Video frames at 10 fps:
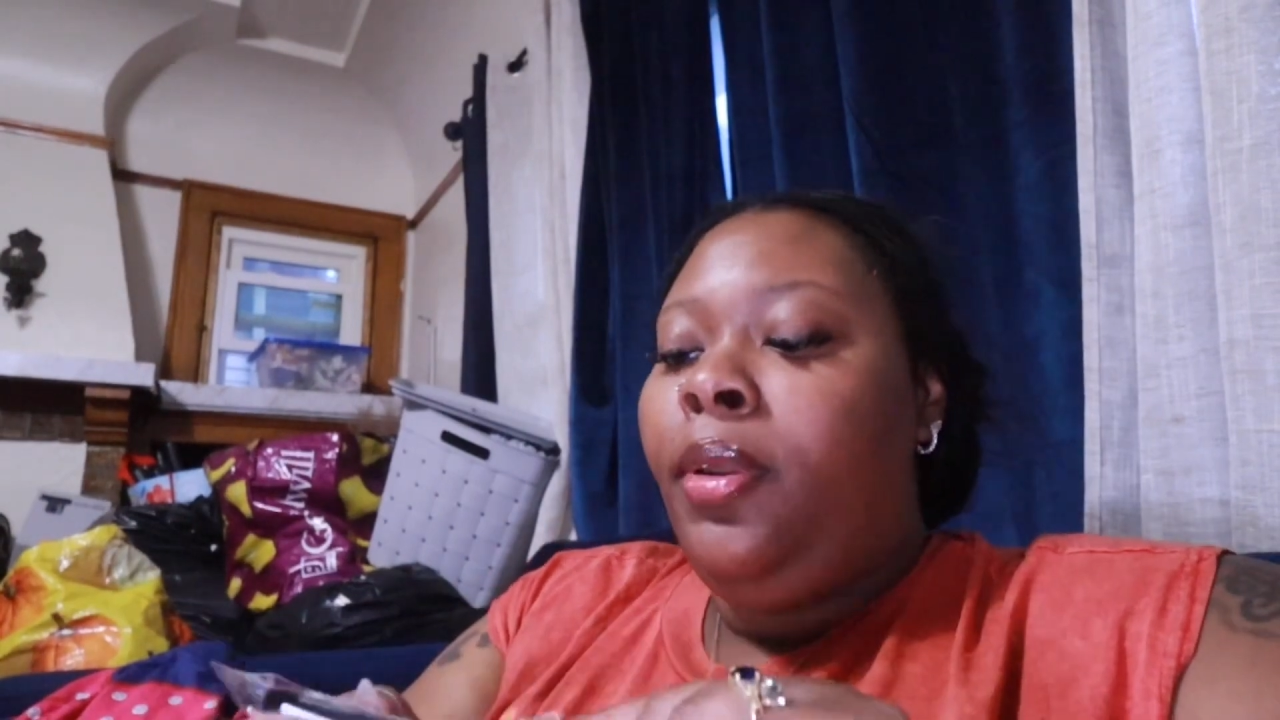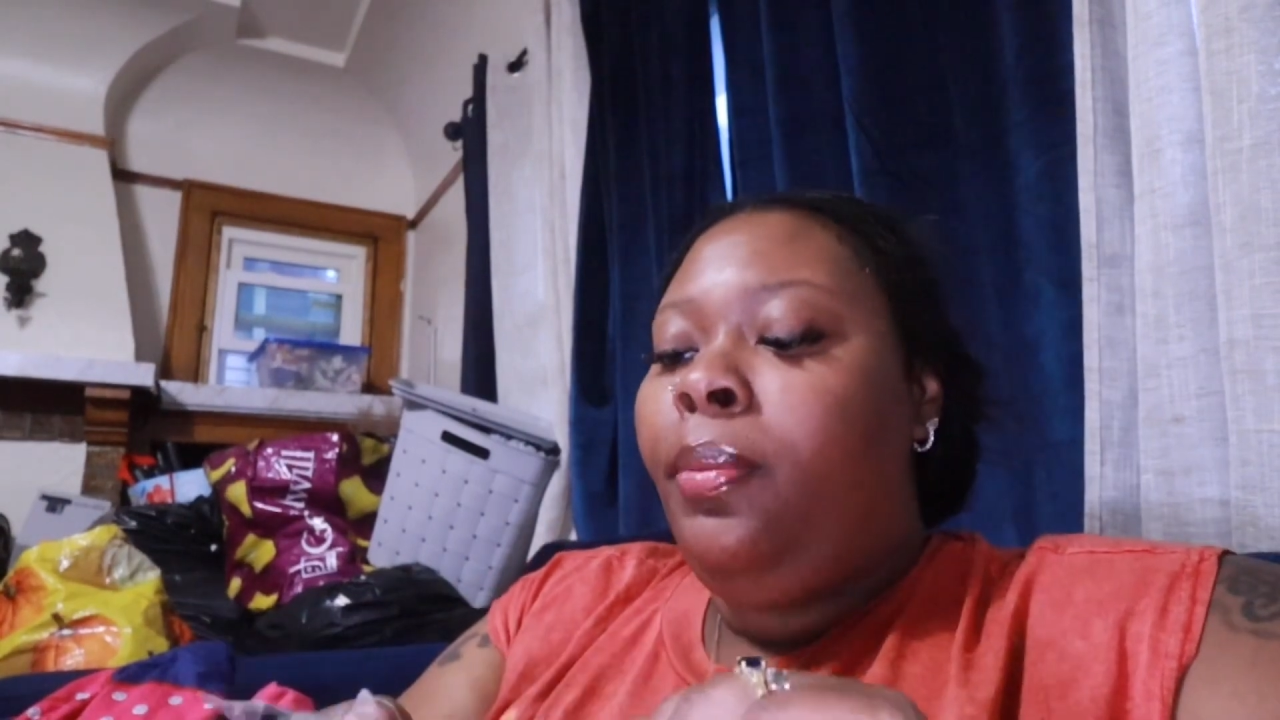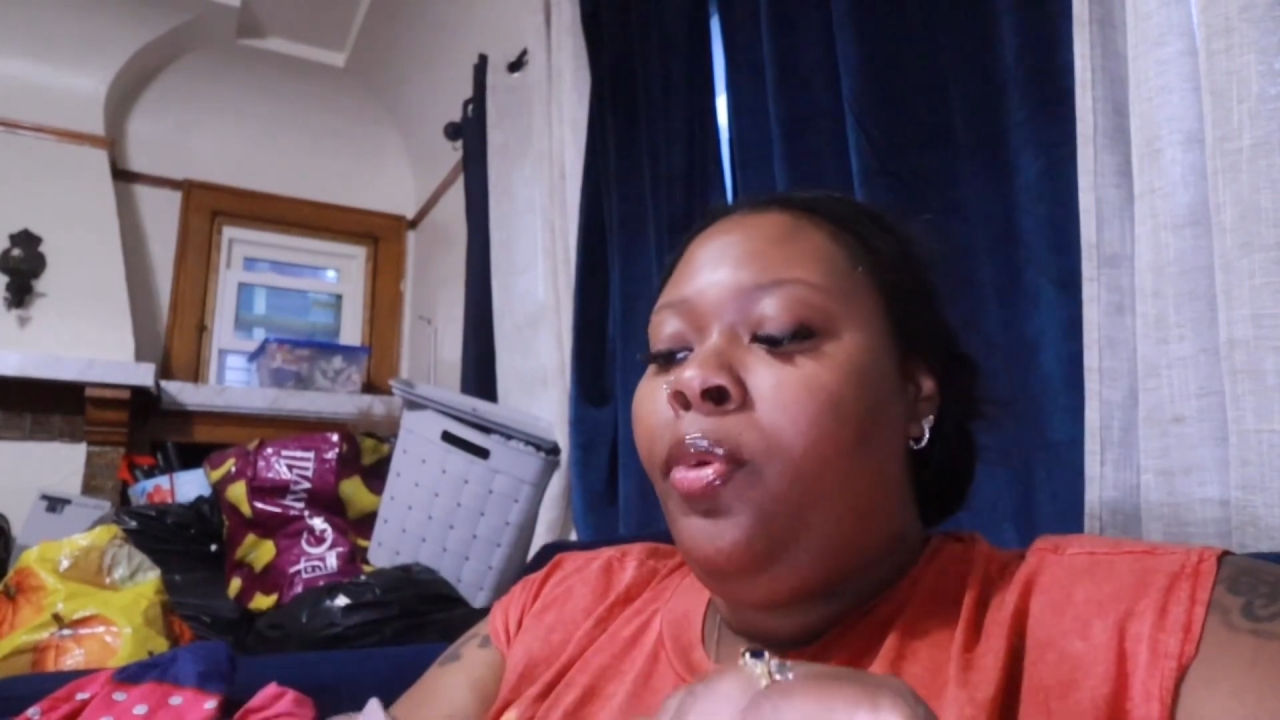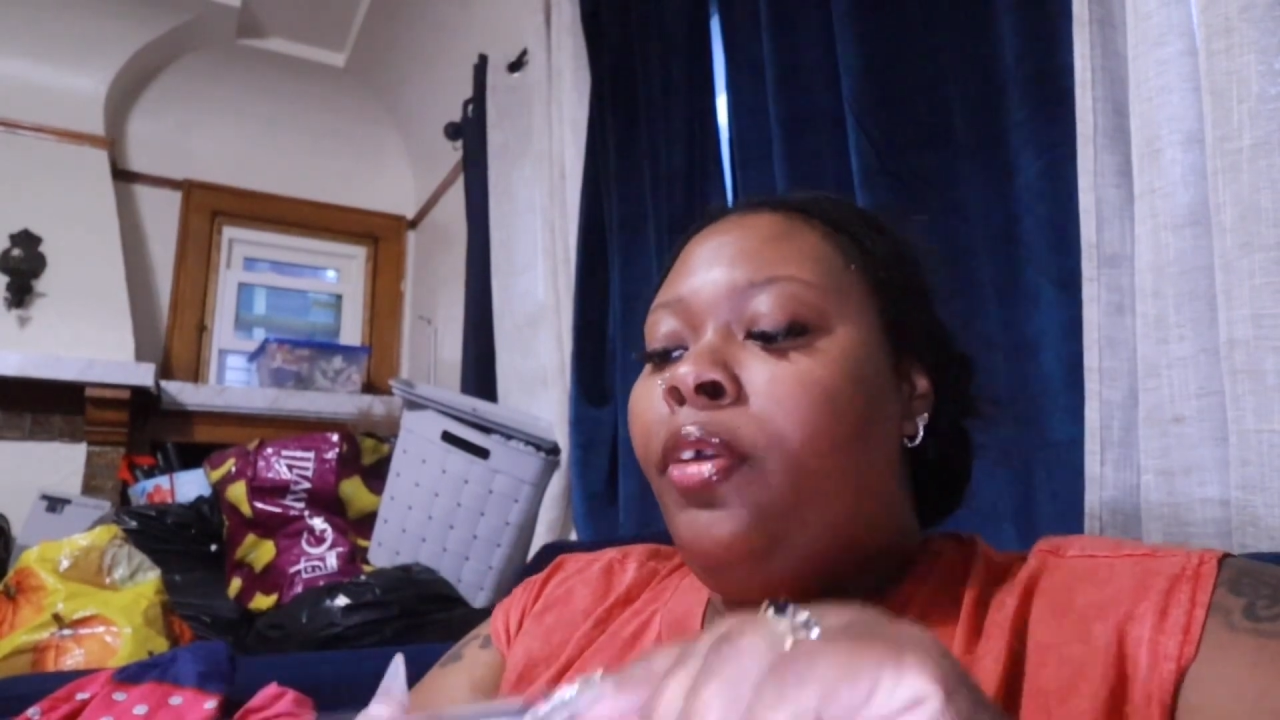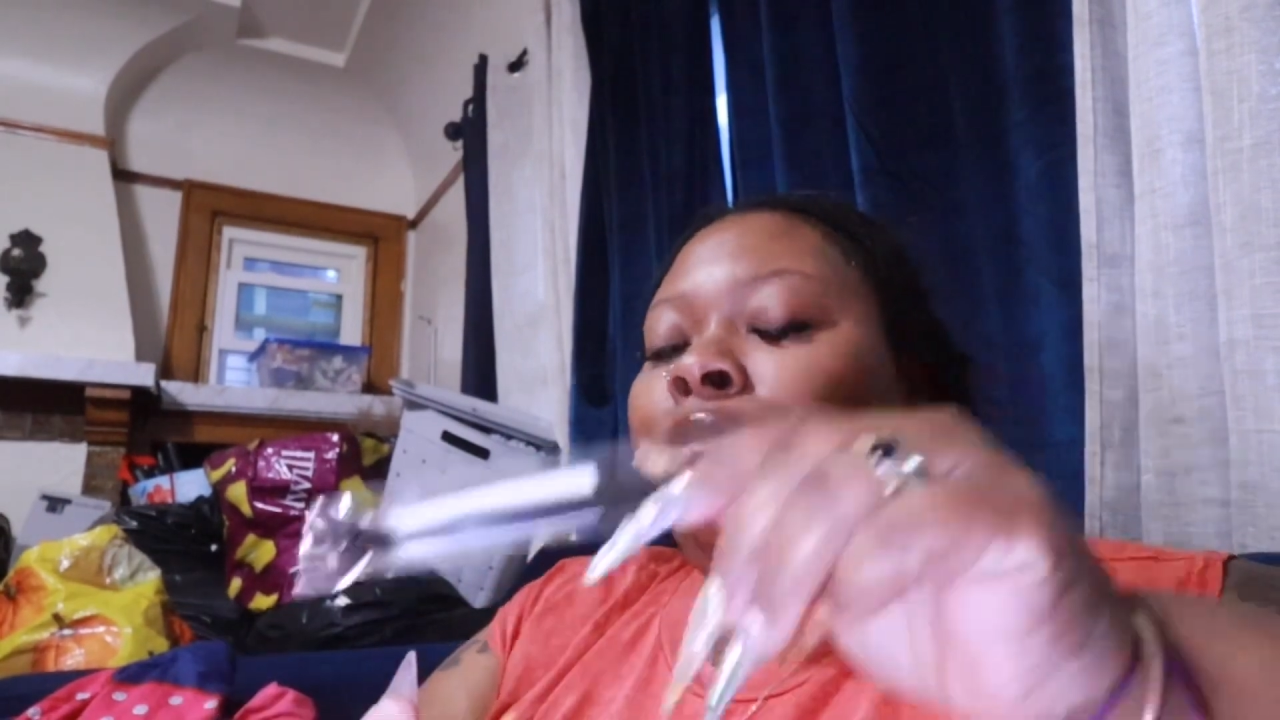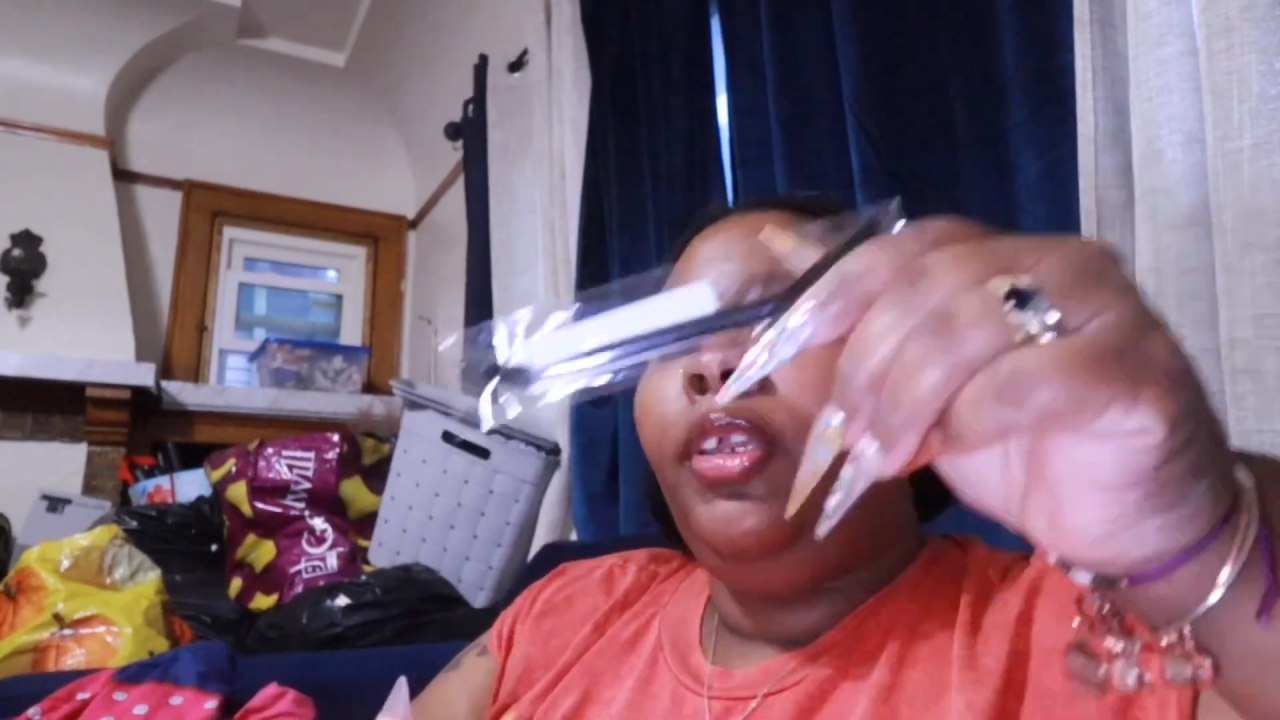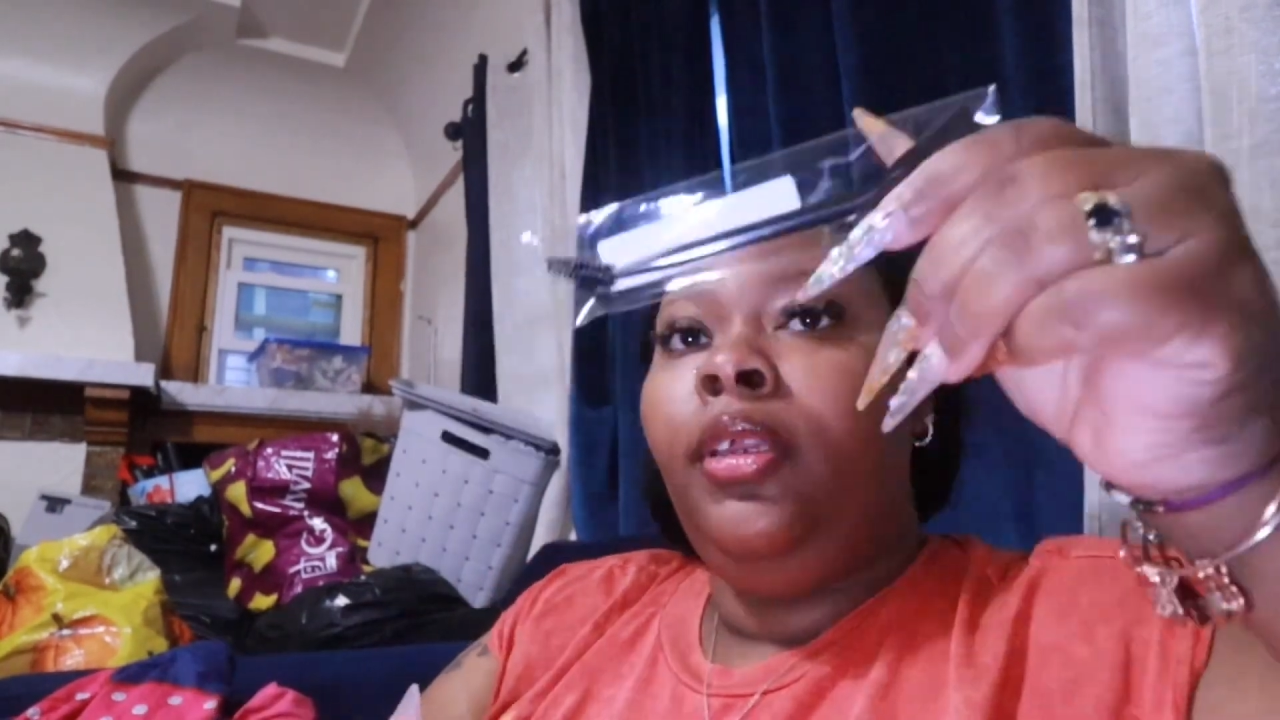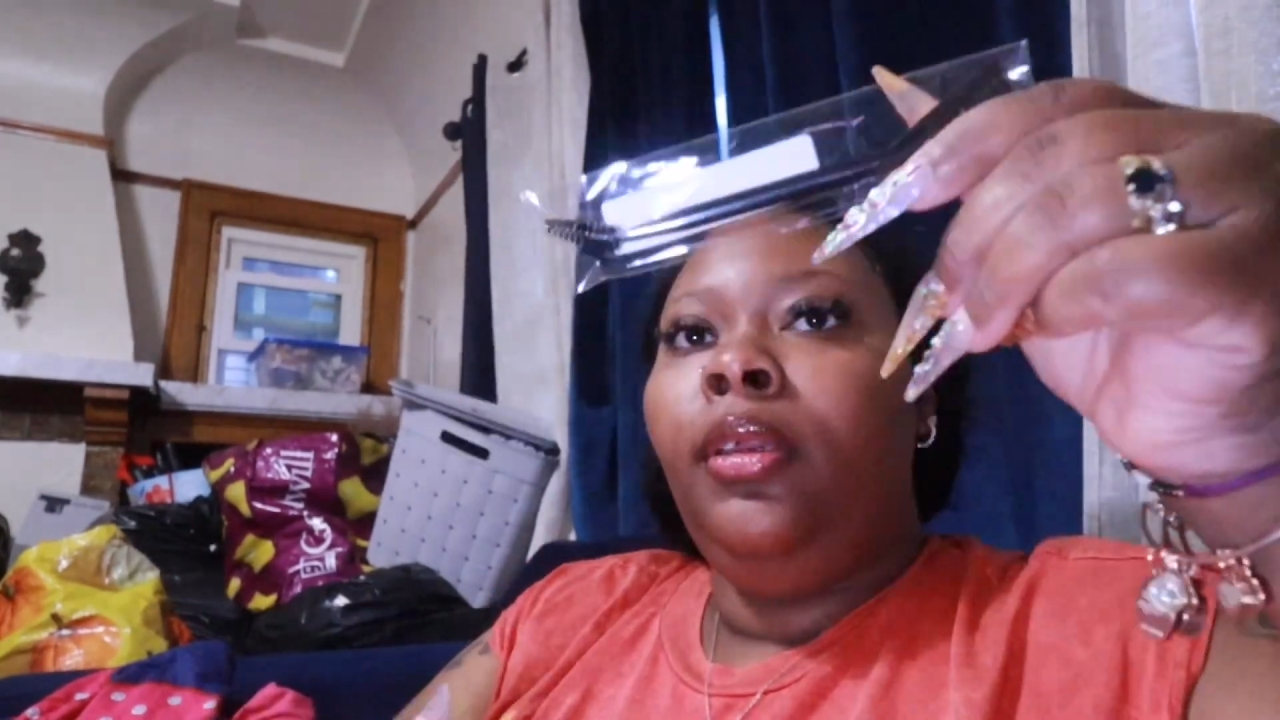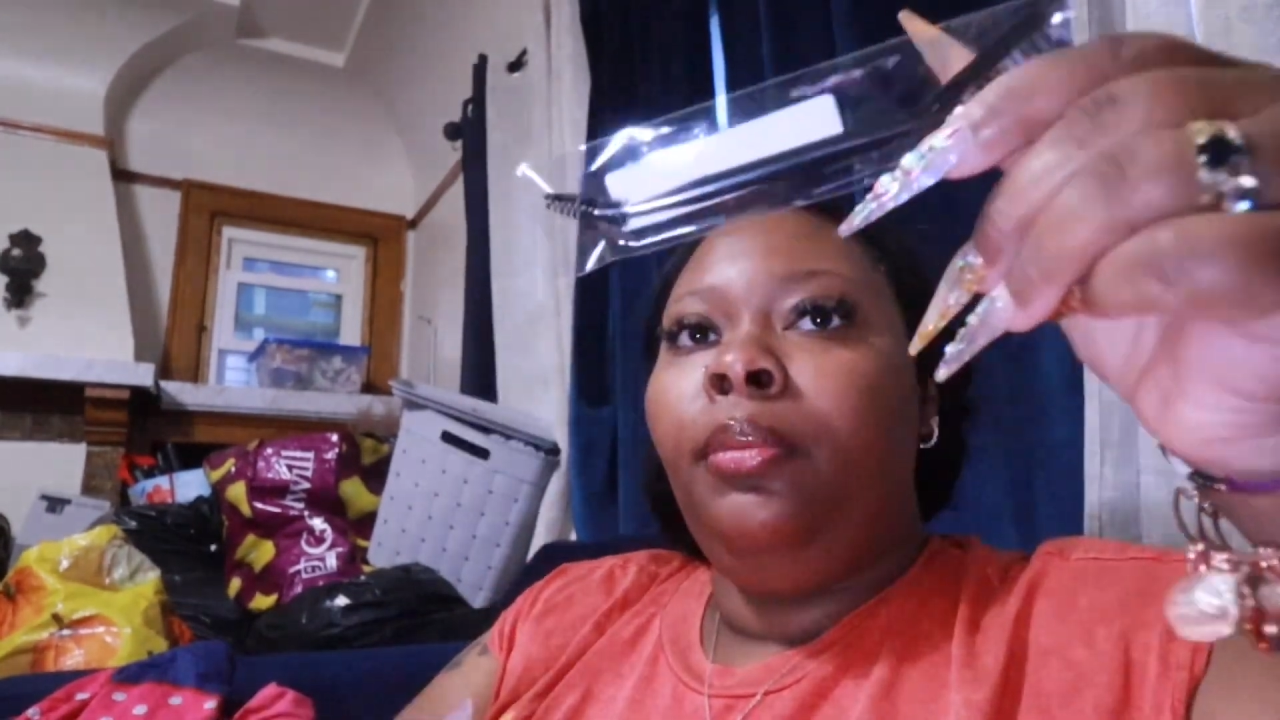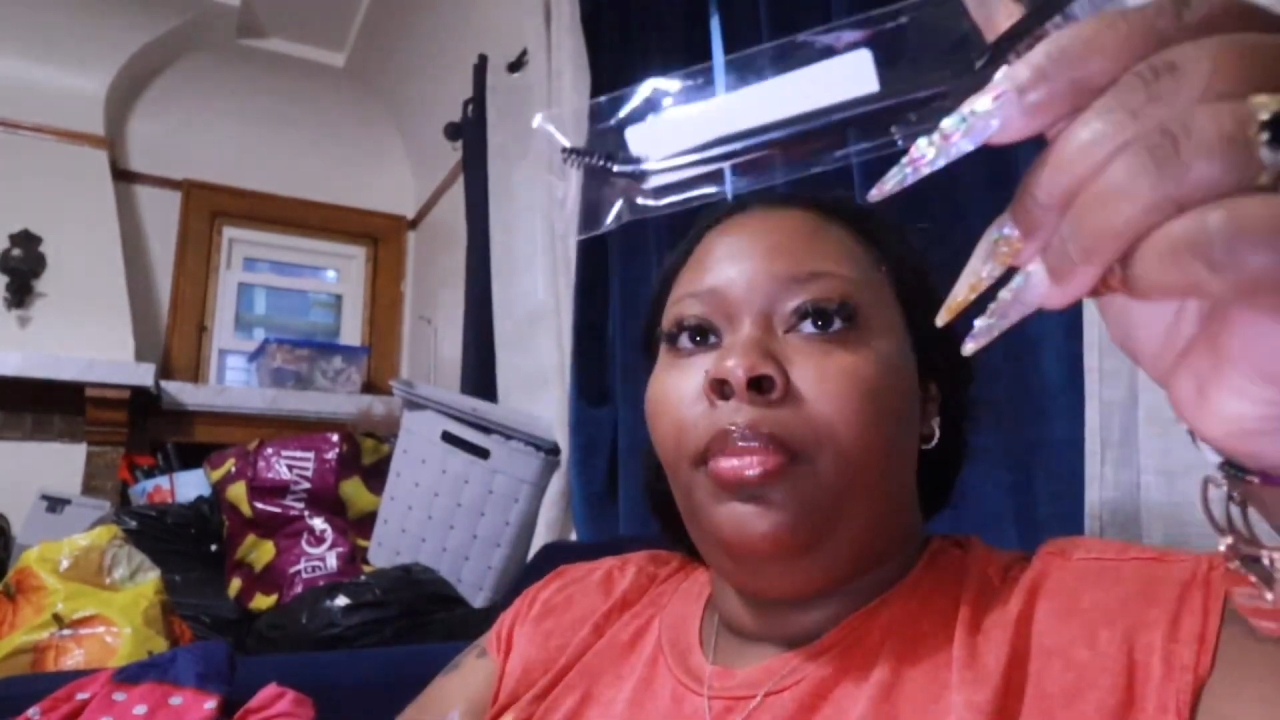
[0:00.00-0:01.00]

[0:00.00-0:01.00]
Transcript: Morphe